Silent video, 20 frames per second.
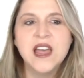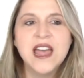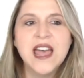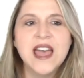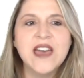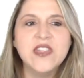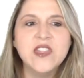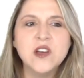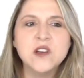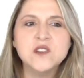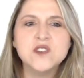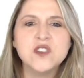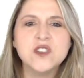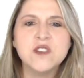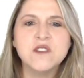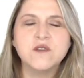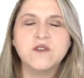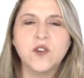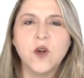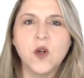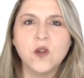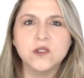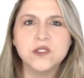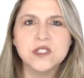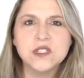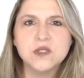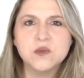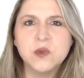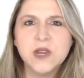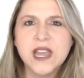And those are the
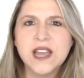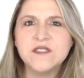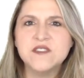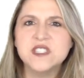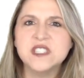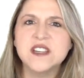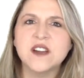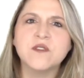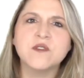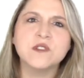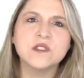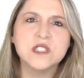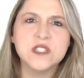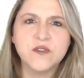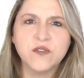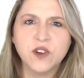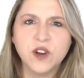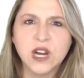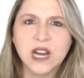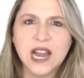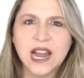vaults. We have several different